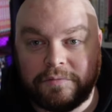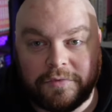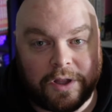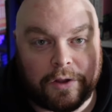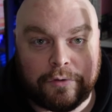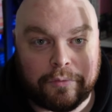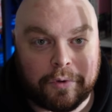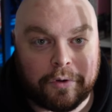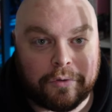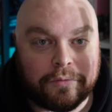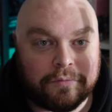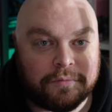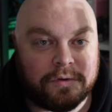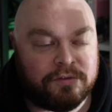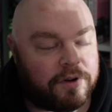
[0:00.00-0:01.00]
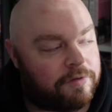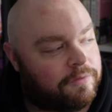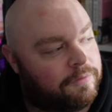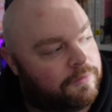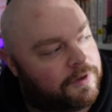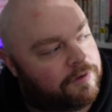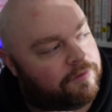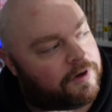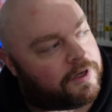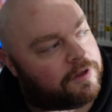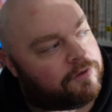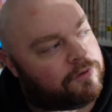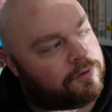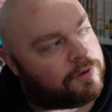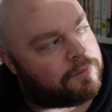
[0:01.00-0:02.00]
down the road whenever I
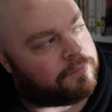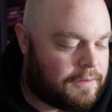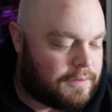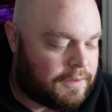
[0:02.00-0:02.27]
get to it.